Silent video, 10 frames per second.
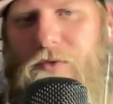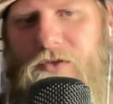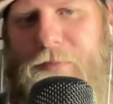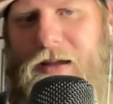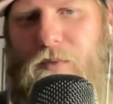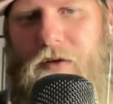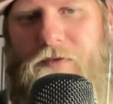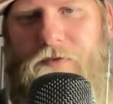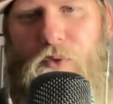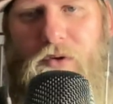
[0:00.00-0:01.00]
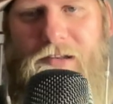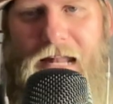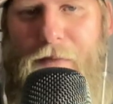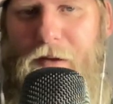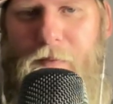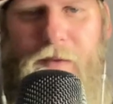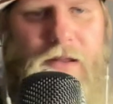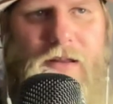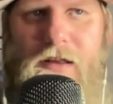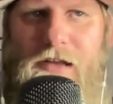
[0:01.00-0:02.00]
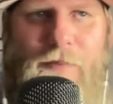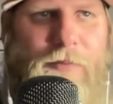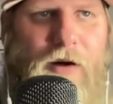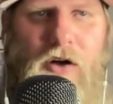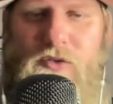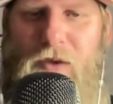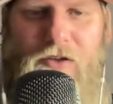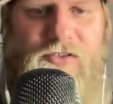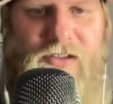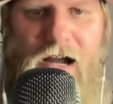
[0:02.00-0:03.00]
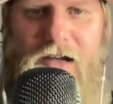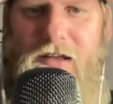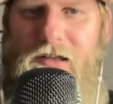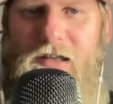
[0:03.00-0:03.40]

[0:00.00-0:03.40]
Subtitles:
just being 1-for-4 today, but a couple balls well stung.